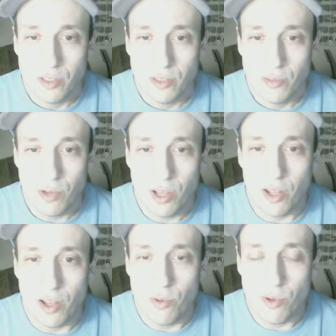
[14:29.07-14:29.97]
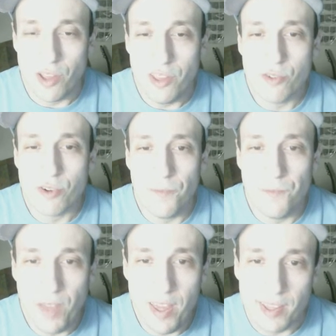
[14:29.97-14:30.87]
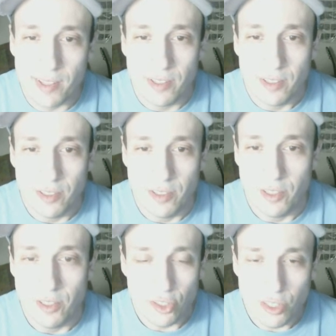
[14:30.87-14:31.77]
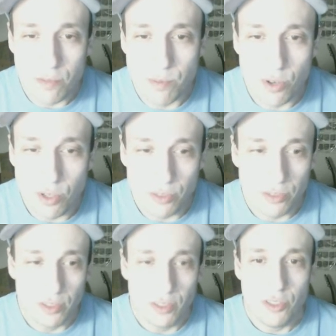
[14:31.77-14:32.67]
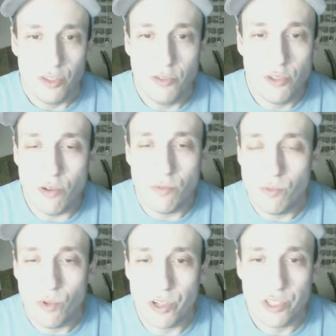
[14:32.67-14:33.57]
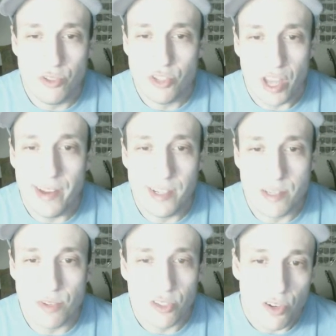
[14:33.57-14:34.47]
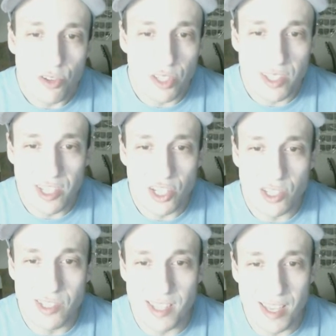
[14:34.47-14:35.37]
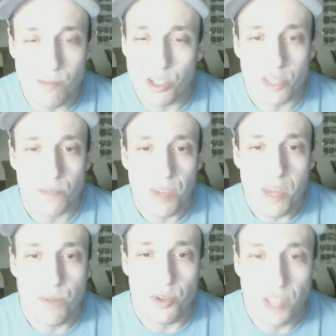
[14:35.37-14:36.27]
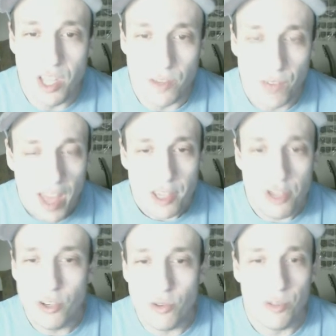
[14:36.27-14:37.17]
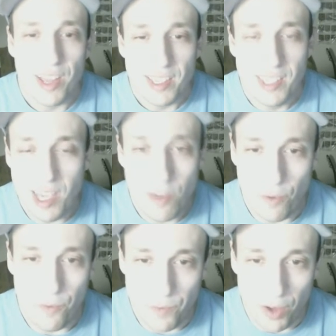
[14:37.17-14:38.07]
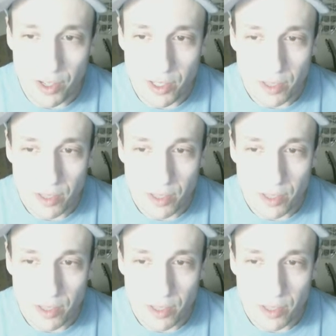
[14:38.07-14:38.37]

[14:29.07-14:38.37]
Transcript: Well, you're a fake liberal. You don't want to change the material conditions in which people live. You don't give a fuck.